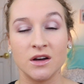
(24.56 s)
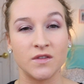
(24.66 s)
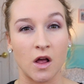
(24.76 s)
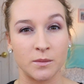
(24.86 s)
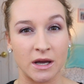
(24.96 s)

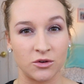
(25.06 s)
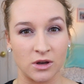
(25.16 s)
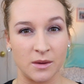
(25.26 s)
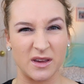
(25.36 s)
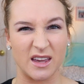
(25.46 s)
followed by
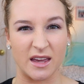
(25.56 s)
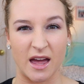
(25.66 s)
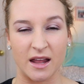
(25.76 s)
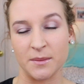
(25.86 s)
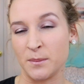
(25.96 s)
cream, it can
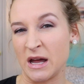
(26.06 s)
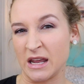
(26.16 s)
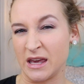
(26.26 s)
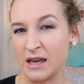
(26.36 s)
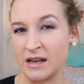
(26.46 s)
get
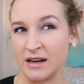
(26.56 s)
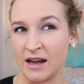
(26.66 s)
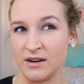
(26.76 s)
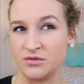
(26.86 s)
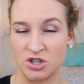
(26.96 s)
muddy and
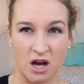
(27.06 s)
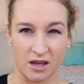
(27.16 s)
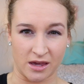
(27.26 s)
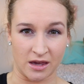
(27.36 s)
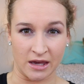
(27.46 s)
kind of
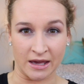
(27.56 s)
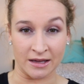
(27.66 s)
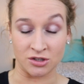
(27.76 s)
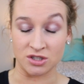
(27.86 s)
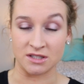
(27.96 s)
chalky
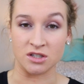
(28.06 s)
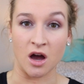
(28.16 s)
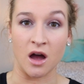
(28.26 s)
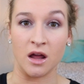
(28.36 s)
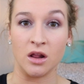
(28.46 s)
and just
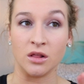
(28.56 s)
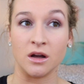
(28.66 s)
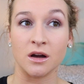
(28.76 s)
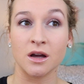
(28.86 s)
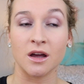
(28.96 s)
not
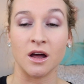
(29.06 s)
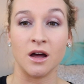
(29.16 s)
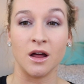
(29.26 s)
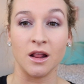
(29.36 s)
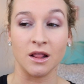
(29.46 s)
look
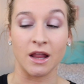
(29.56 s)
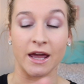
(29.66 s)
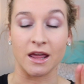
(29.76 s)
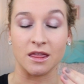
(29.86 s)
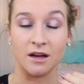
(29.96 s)

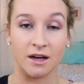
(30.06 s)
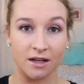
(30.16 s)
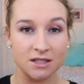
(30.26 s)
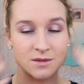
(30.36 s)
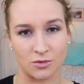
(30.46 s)
like the
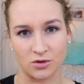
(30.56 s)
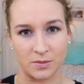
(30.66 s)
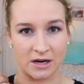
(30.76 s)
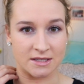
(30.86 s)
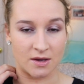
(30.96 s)
smooth
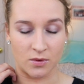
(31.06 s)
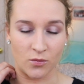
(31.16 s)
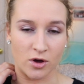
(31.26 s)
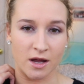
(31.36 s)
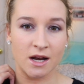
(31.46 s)
appearance that we
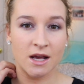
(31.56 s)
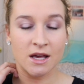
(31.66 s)
want.